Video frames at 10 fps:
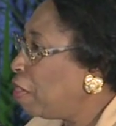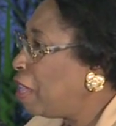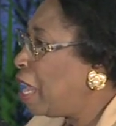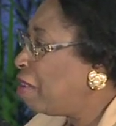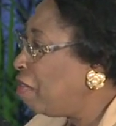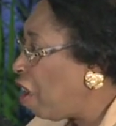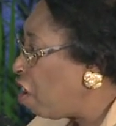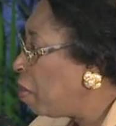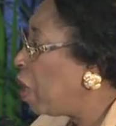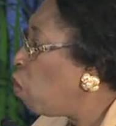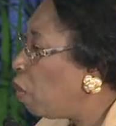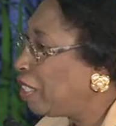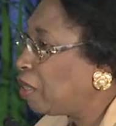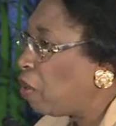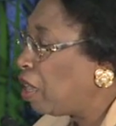the environment and what
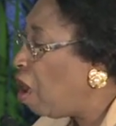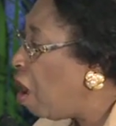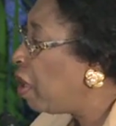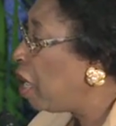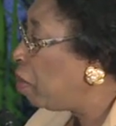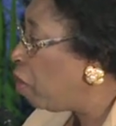was going on in